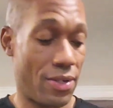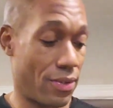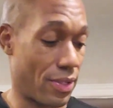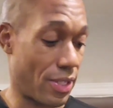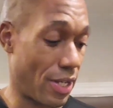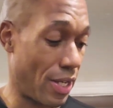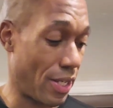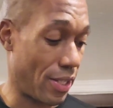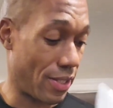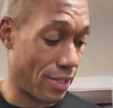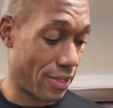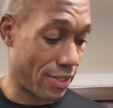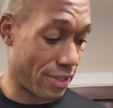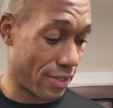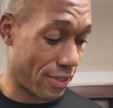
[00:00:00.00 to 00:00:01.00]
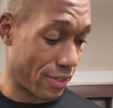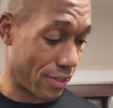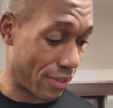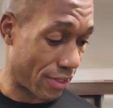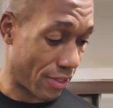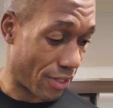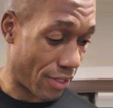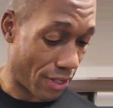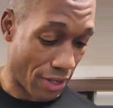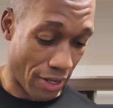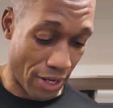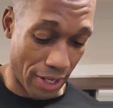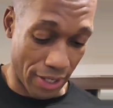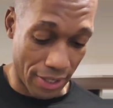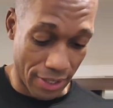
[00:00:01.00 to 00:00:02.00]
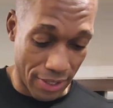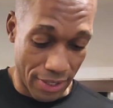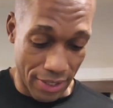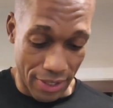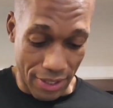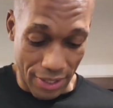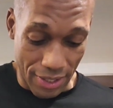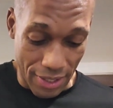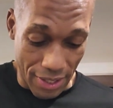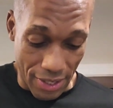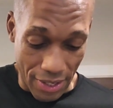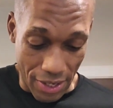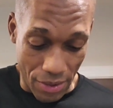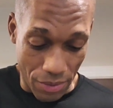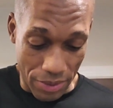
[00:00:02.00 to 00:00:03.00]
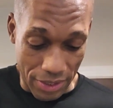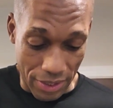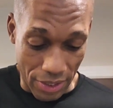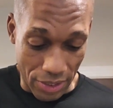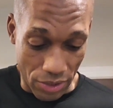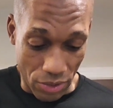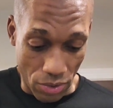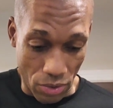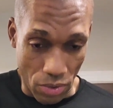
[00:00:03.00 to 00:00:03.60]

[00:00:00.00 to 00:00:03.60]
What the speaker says: Okay. All right. Now what's this?